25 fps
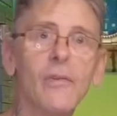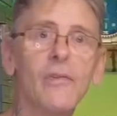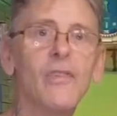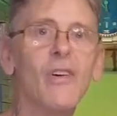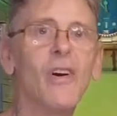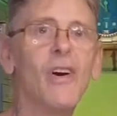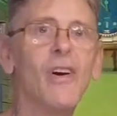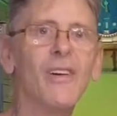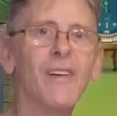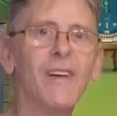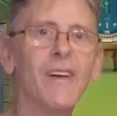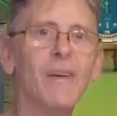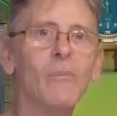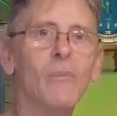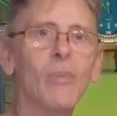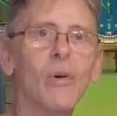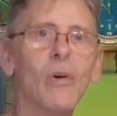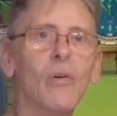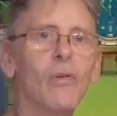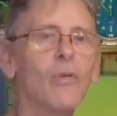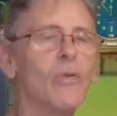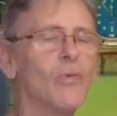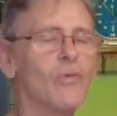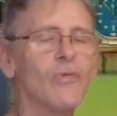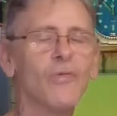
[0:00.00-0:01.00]
target, but
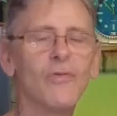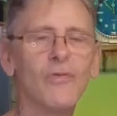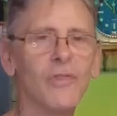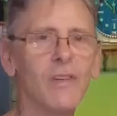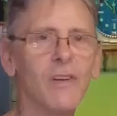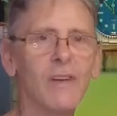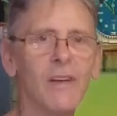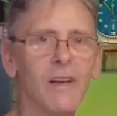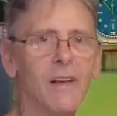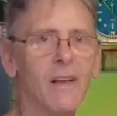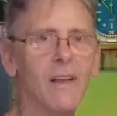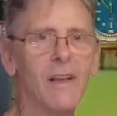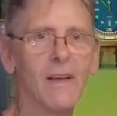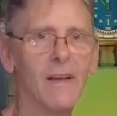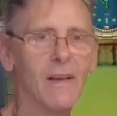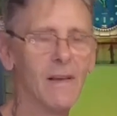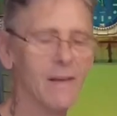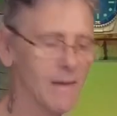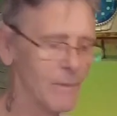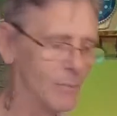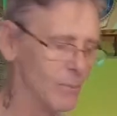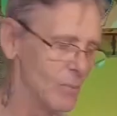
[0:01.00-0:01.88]
I couldn't see it clearly.